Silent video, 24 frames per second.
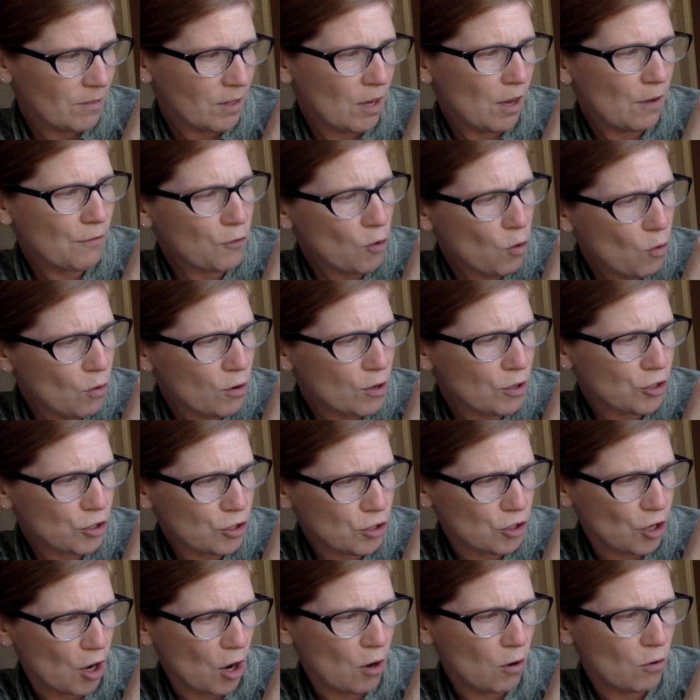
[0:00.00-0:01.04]
"Of course,
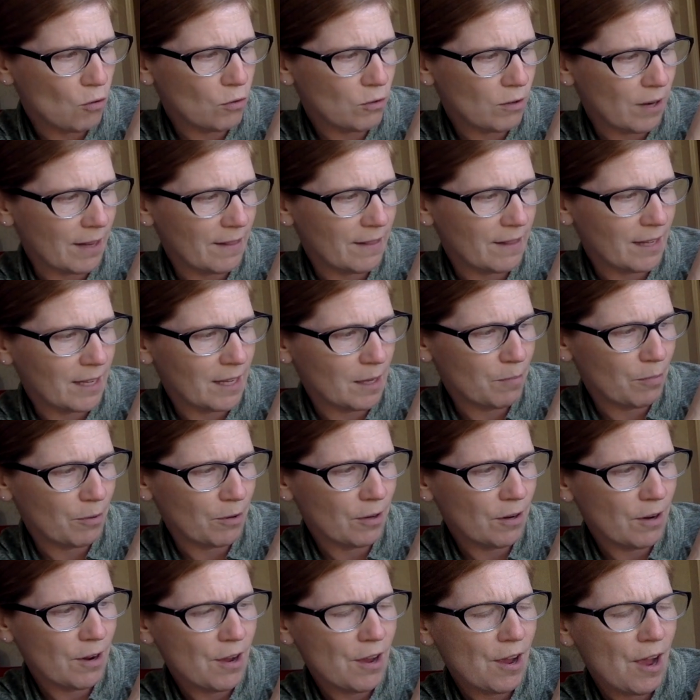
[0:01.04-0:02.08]
Joe," cried the
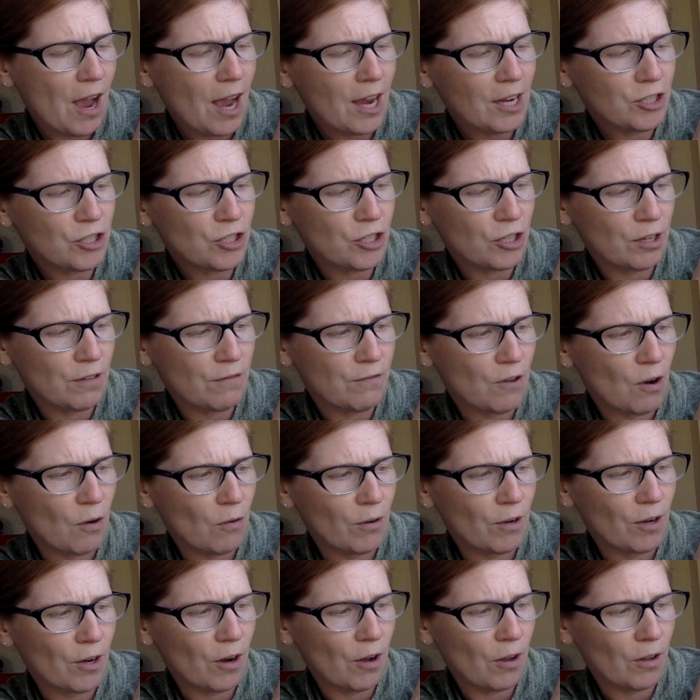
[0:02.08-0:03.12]
keeper. "I should have known
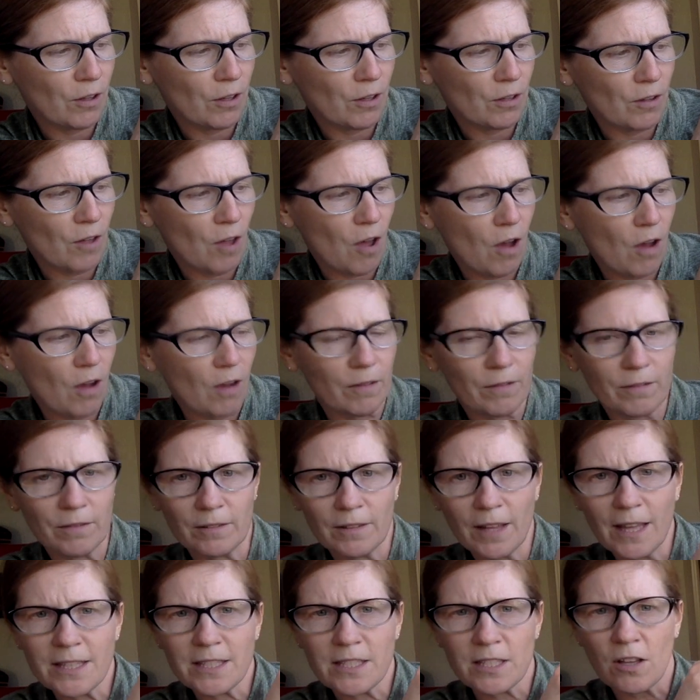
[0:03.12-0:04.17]
it all along.
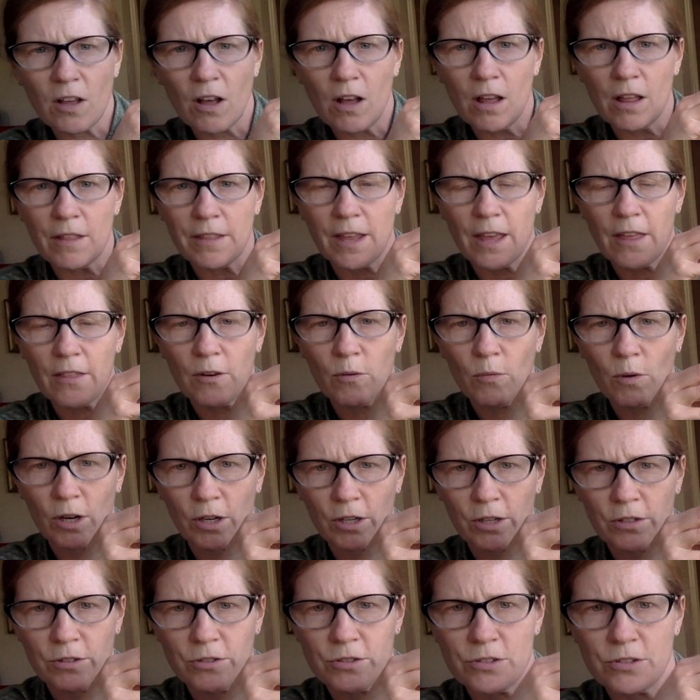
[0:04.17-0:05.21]
Let's call the other
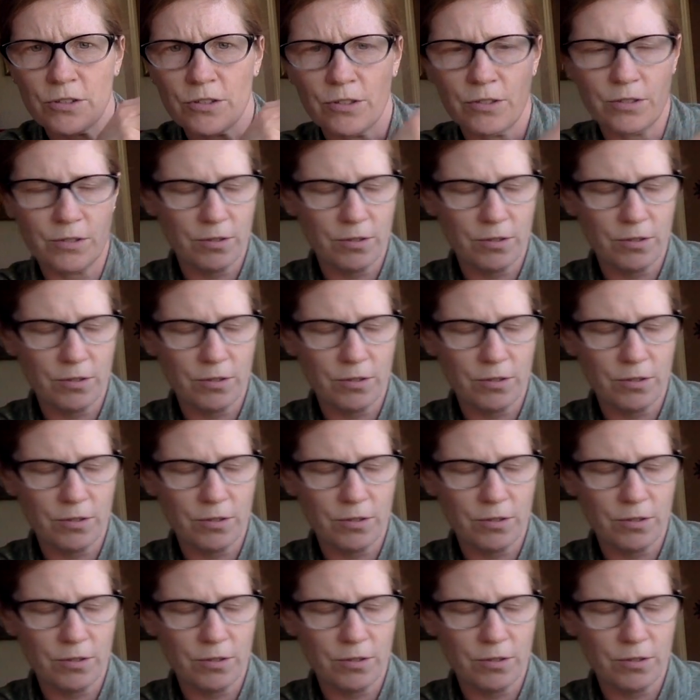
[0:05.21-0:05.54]
workers."